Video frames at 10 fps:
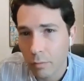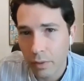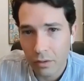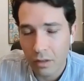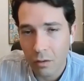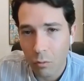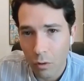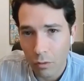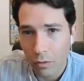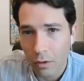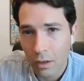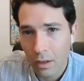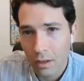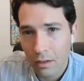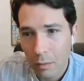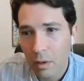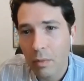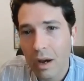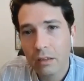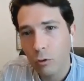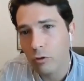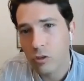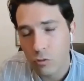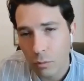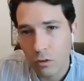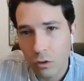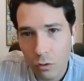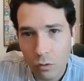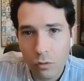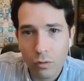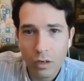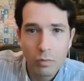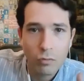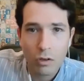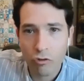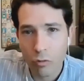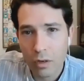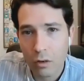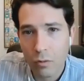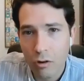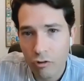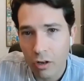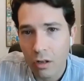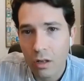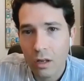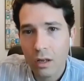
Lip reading: build in the world. Keep in mind, Nord Stream 2, right, between Germany and Russia,